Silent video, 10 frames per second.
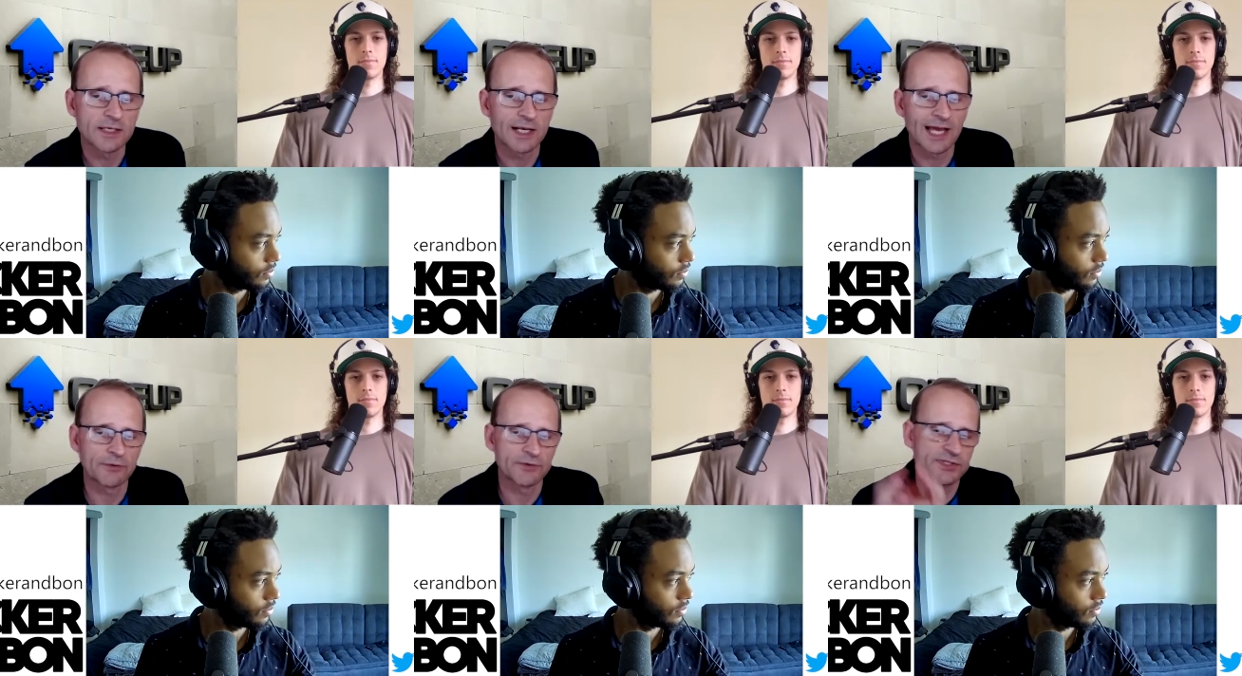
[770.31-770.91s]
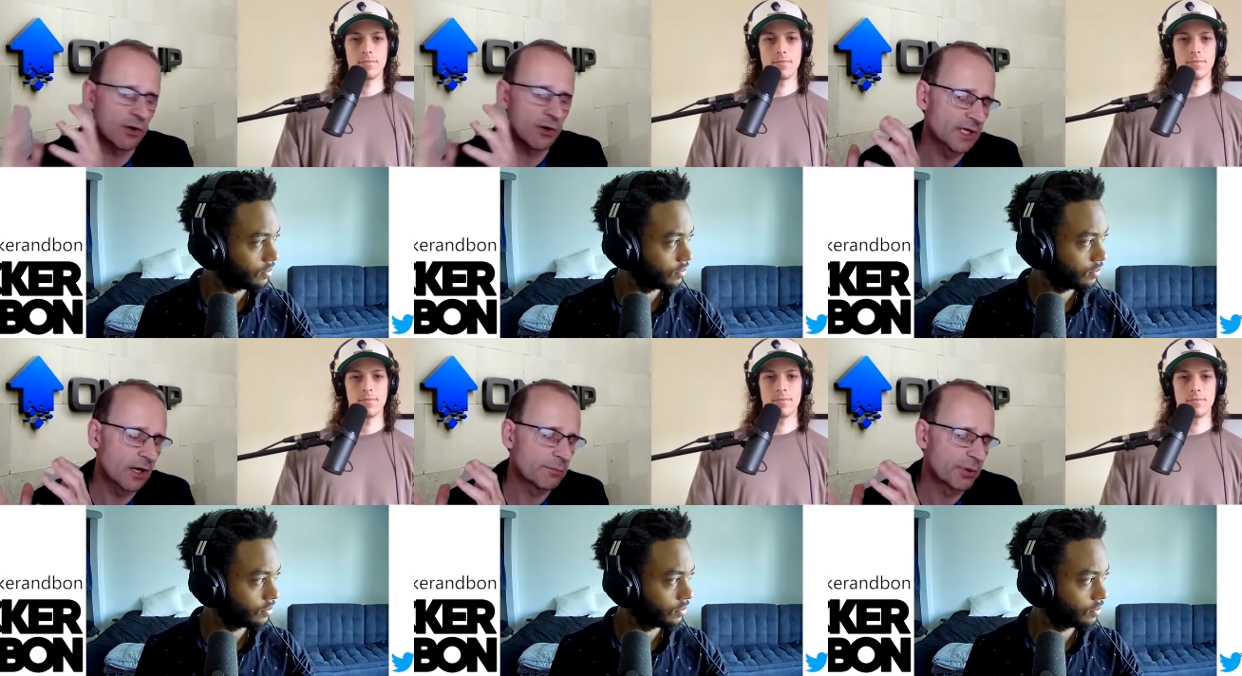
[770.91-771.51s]
Speaker 1: Cloud solves
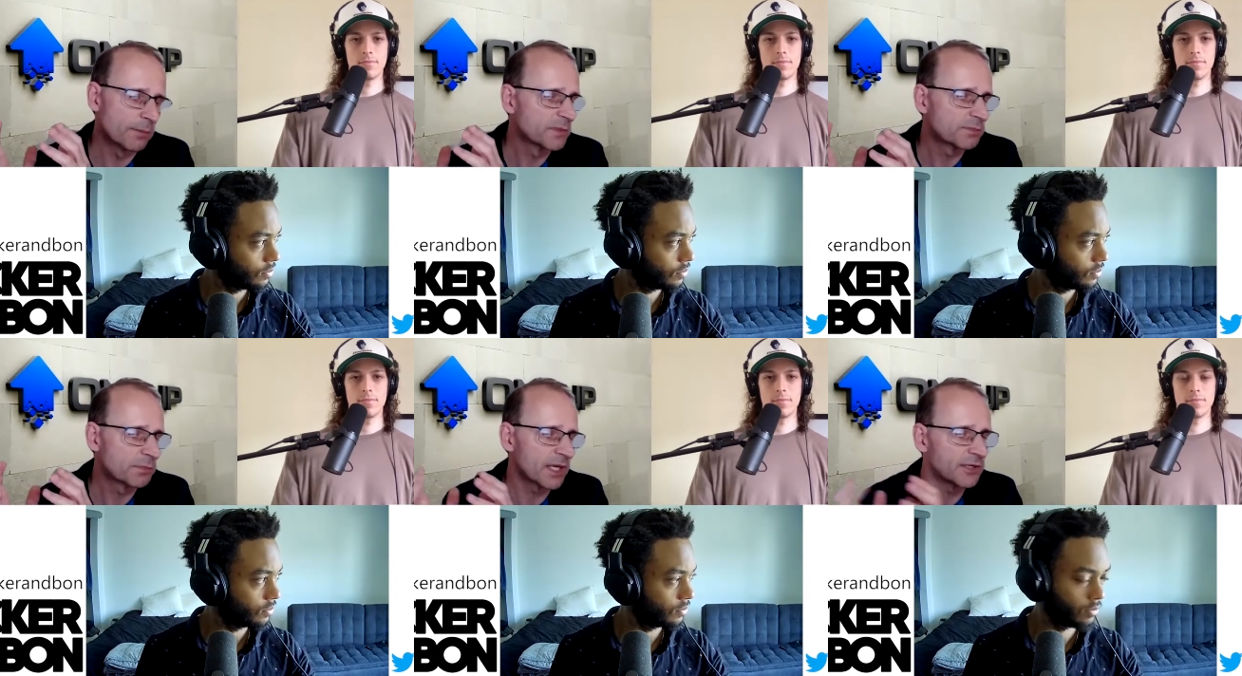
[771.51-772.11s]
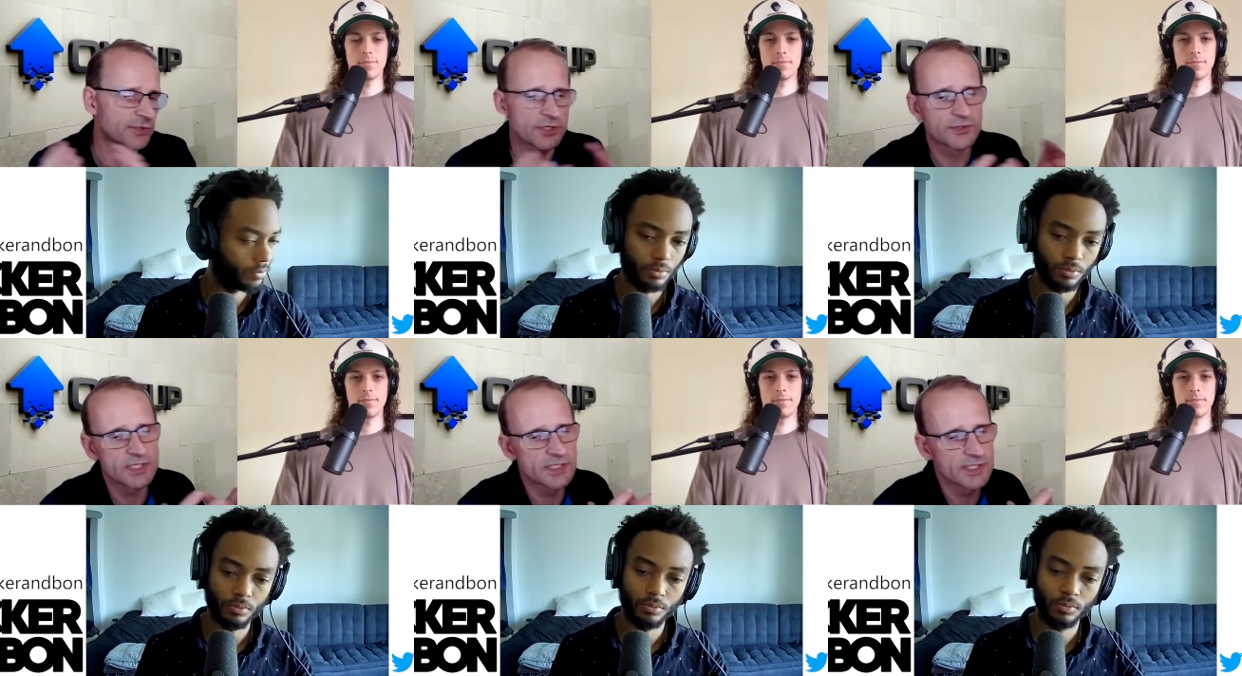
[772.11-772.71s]
a lot of problems, but it
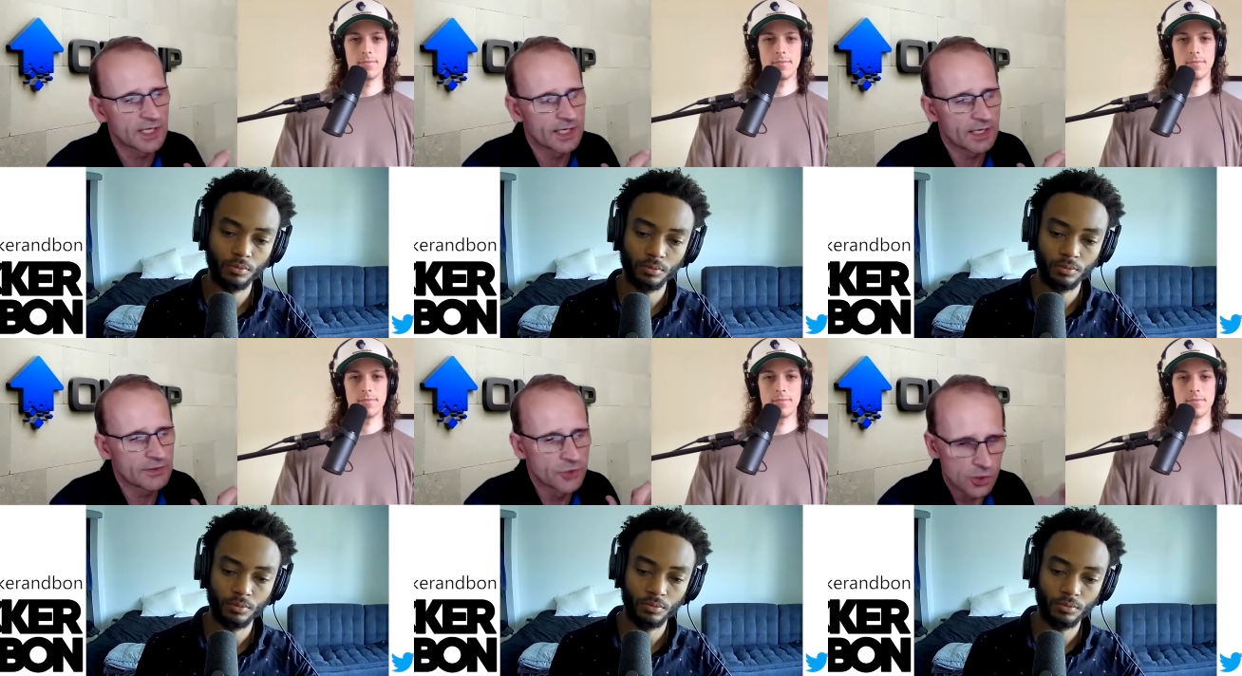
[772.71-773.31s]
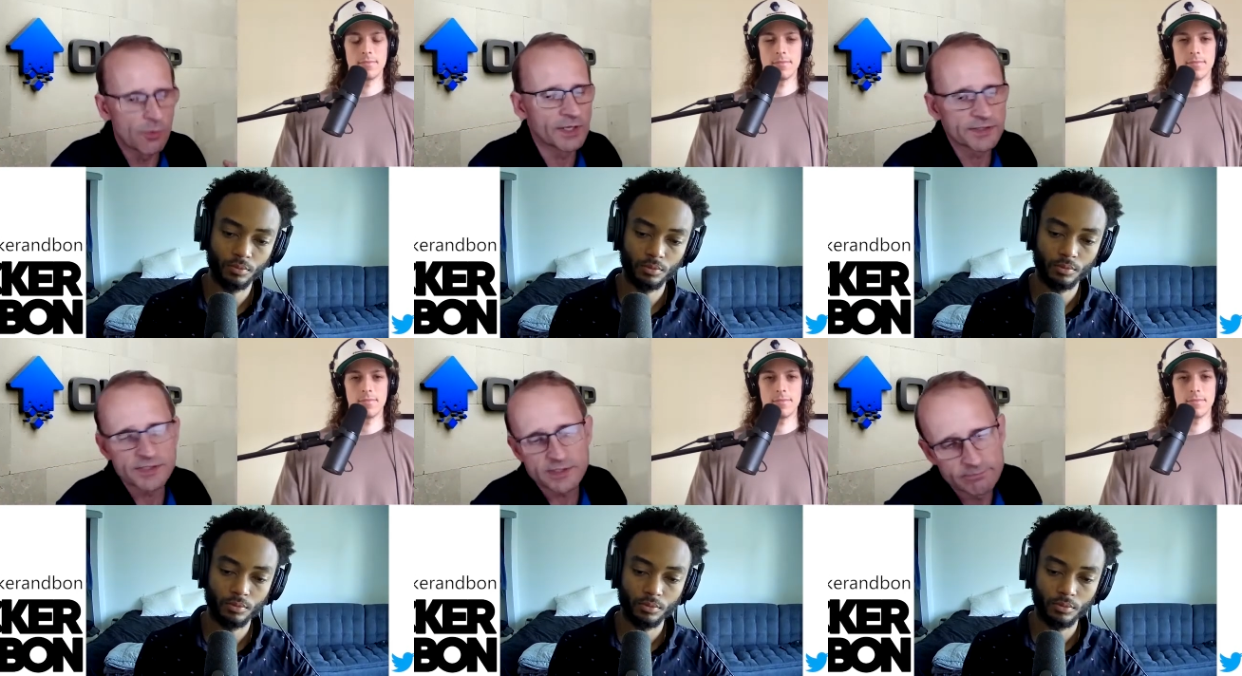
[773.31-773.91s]
introduces new
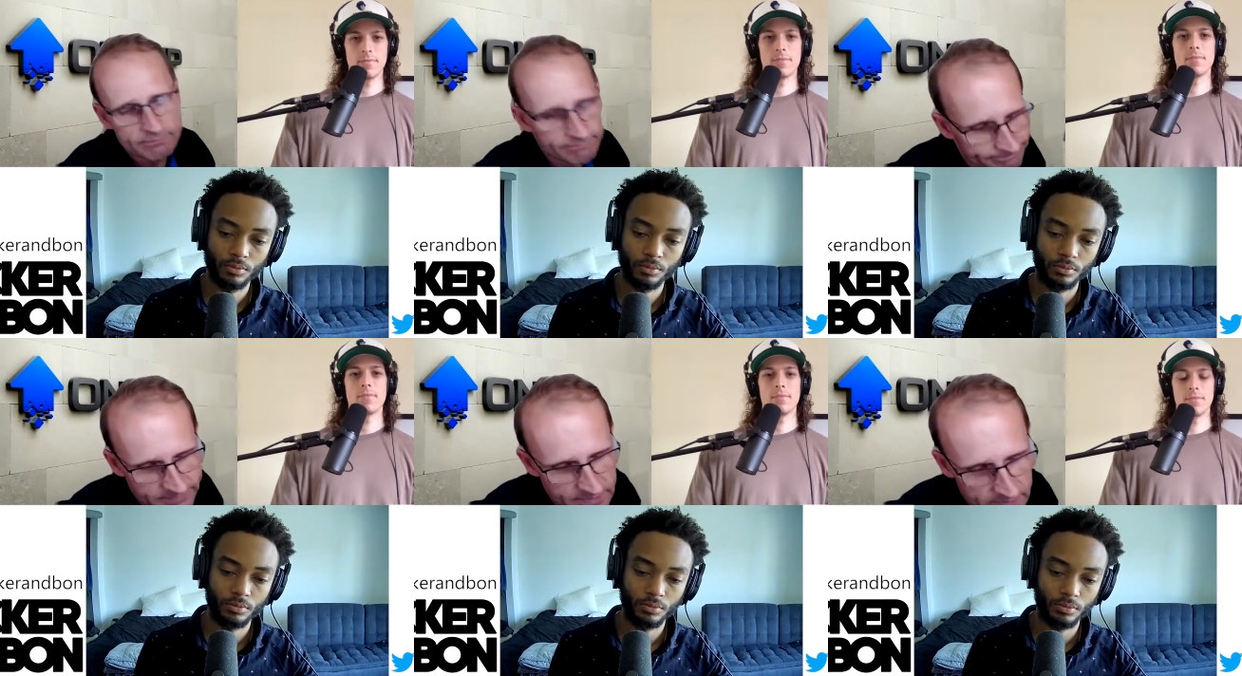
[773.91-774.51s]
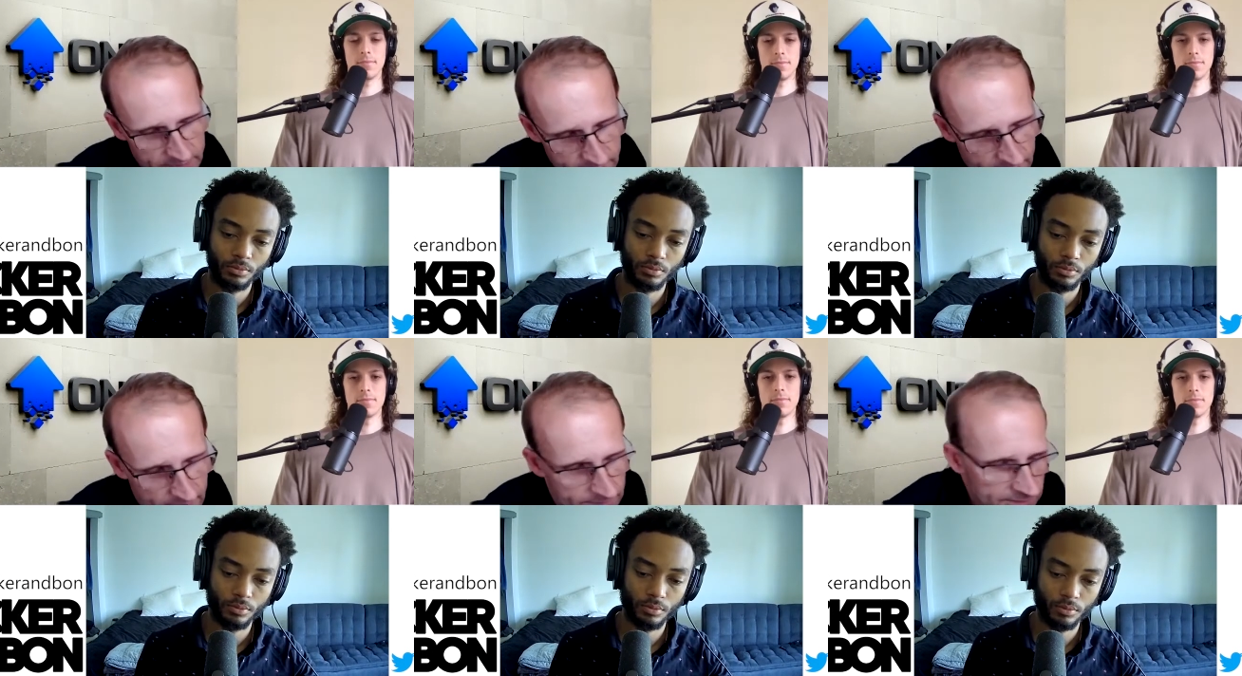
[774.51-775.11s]
ones. You
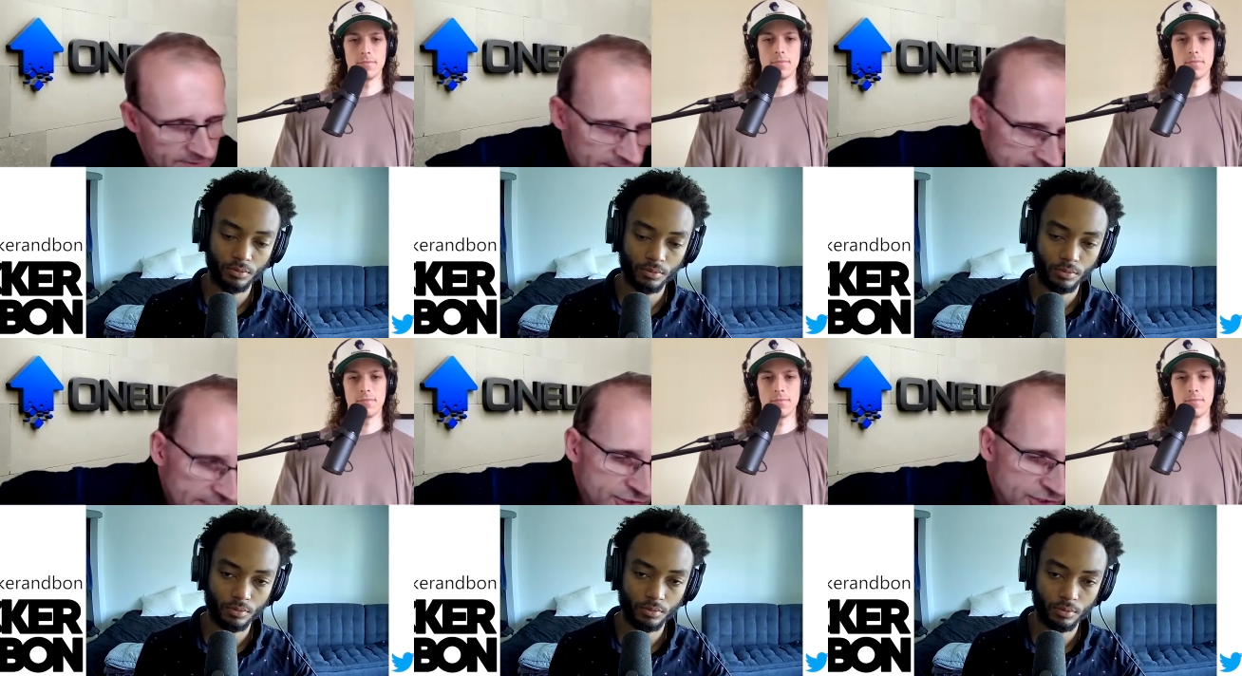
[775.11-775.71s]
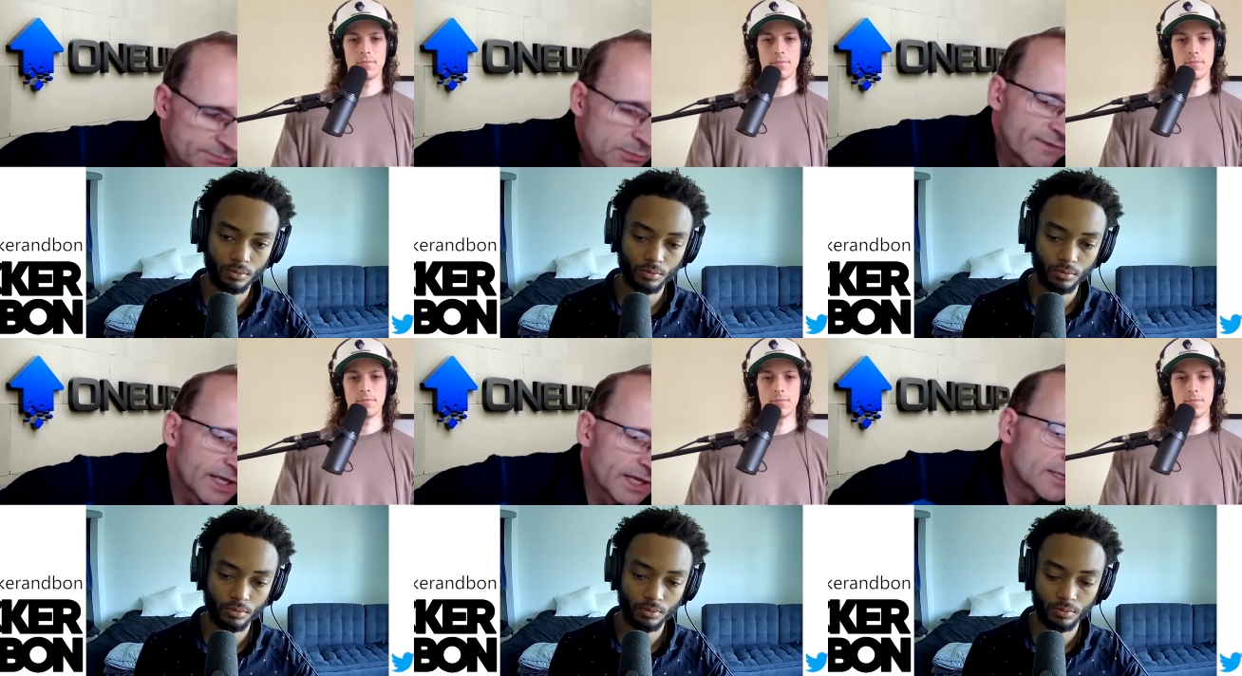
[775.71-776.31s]
know, it's just moving